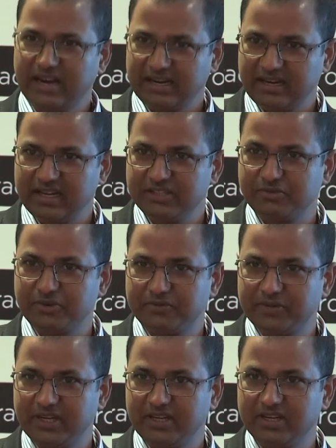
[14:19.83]
at least
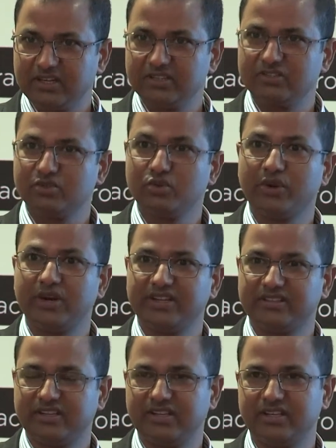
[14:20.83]
15 years to
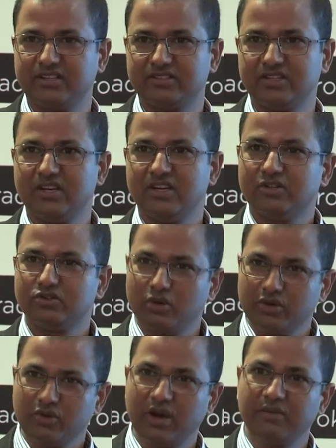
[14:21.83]
23 years. So
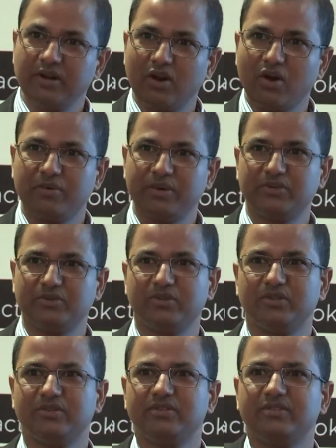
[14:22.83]
you have a long way to
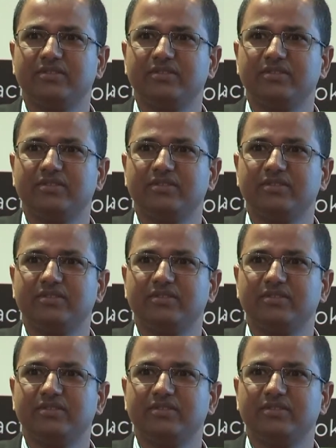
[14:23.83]
go.